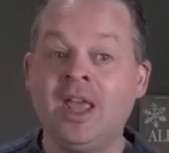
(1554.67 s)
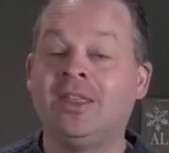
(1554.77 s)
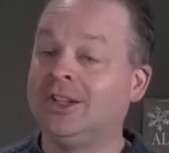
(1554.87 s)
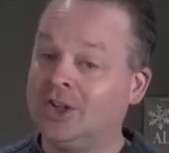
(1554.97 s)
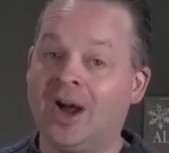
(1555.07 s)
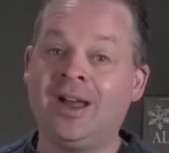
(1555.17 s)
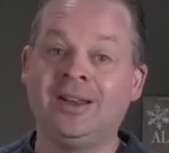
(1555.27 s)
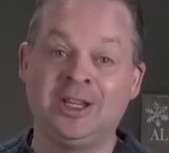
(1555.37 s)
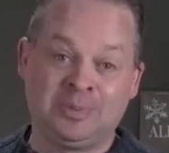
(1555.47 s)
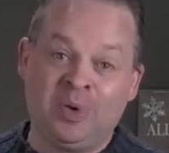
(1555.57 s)
then
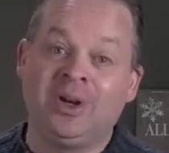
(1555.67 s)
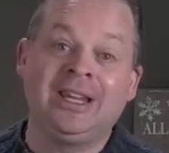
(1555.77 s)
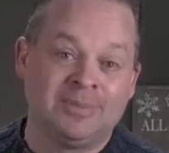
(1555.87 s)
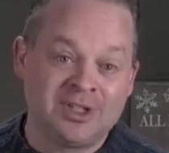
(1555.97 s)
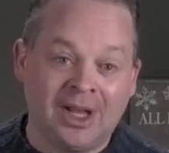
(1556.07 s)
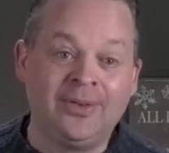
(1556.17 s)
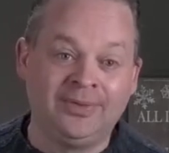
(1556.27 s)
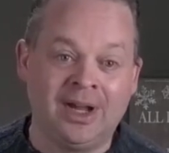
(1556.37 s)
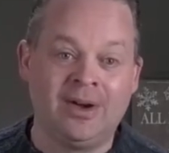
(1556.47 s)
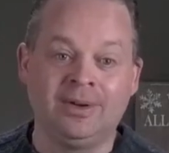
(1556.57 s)
God is putting
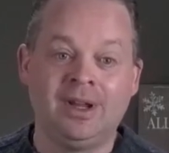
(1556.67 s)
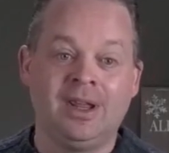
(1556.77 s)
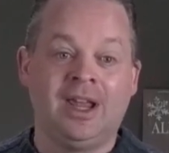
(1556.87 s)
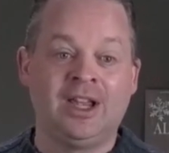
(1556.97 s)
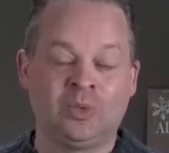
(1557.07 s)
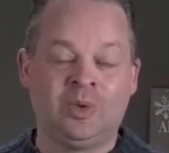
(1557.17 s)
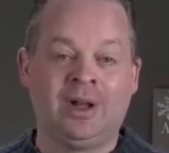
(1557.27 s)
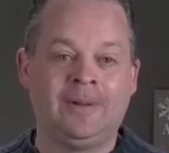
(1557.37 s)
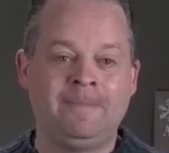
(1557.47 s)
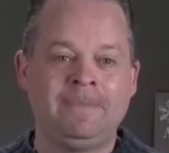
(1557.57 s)
himself down as
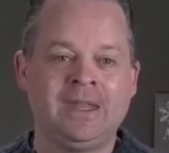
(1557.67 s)
well.